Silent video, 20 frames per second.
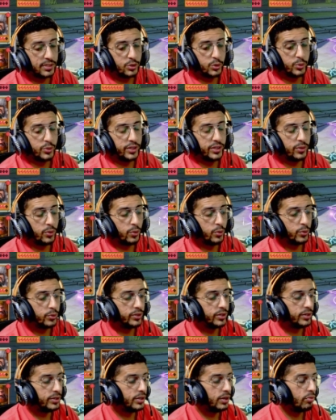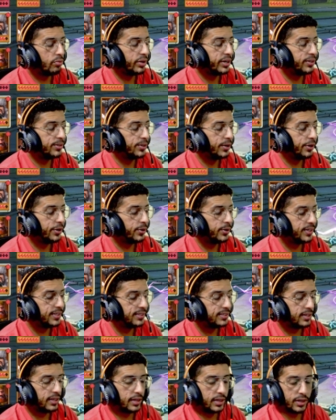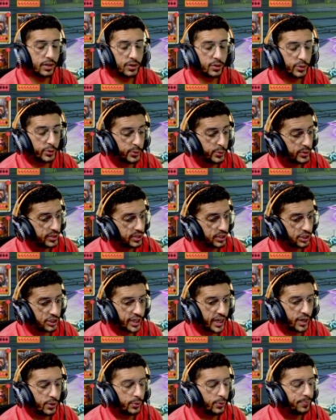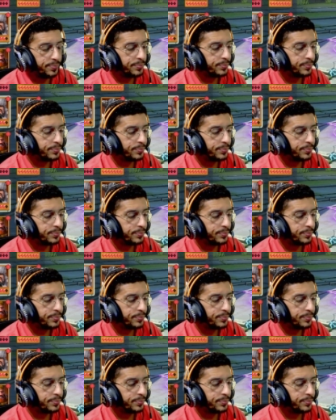to the all the regular units, includes Shadow.